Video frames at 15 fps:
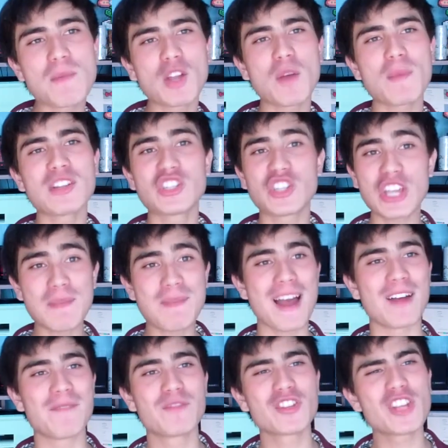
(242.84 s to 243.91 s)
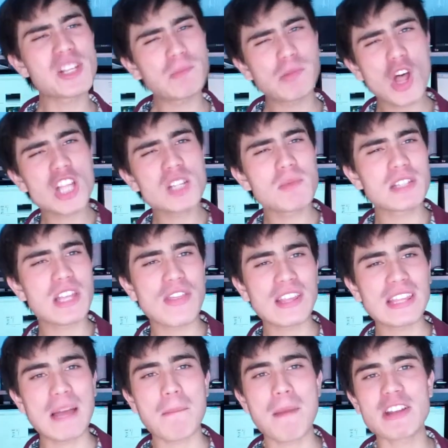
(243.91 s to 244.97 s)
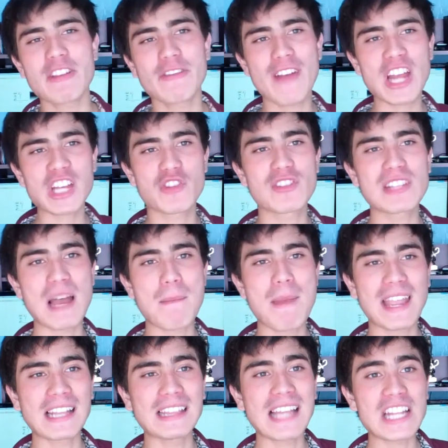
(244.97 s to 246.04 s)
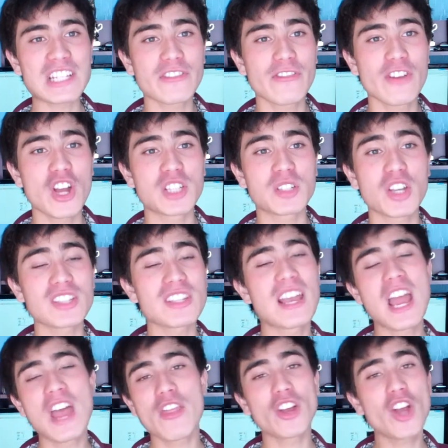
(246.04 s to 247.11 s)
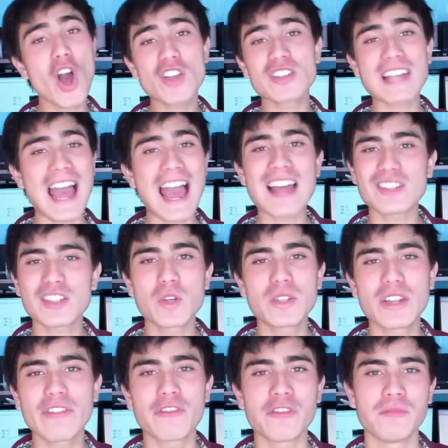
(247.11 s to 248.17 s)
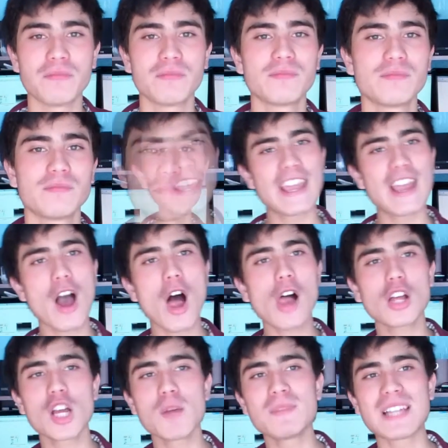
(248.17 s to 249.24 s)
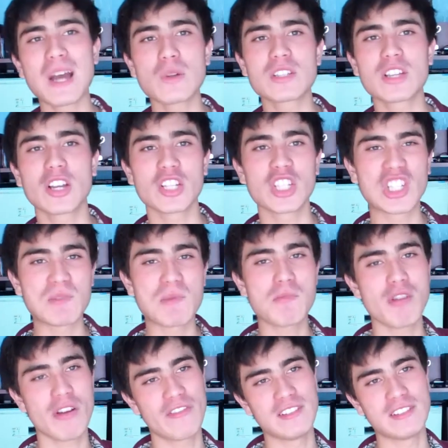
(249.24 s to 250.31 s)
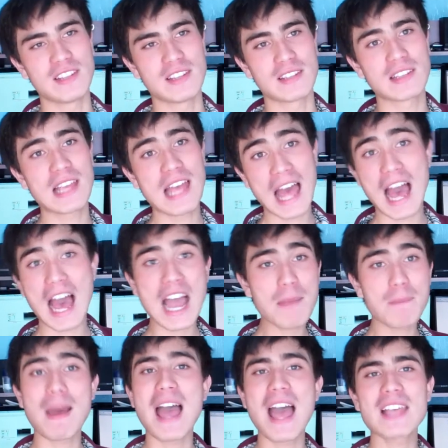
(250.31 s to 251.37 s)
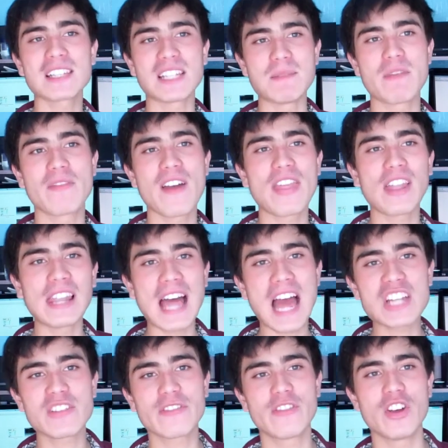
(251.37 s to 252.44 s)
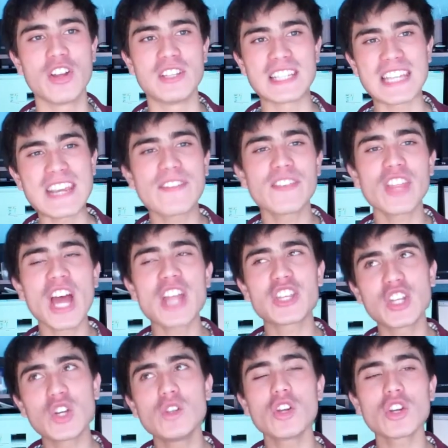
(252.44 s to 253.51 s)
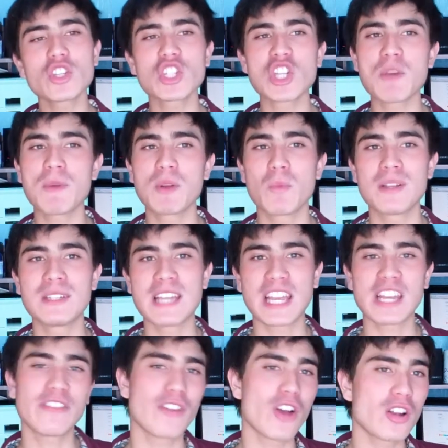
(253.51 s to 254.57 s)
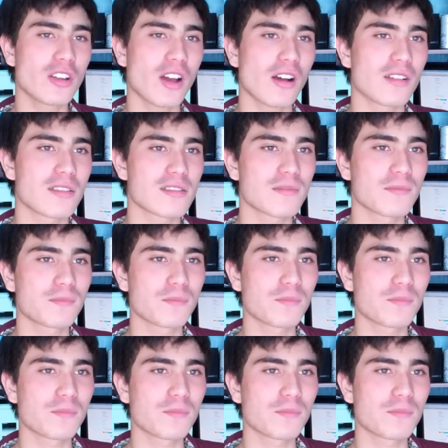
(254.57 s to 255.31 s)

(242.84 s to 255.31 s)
becoming cheaper. So it's plausible to think that manufacturers are making larger phones because the costs aren't too different. It all comes down to consumer preferences. I personally prefer the larger phones, even though I do look stupid when taking phone calls.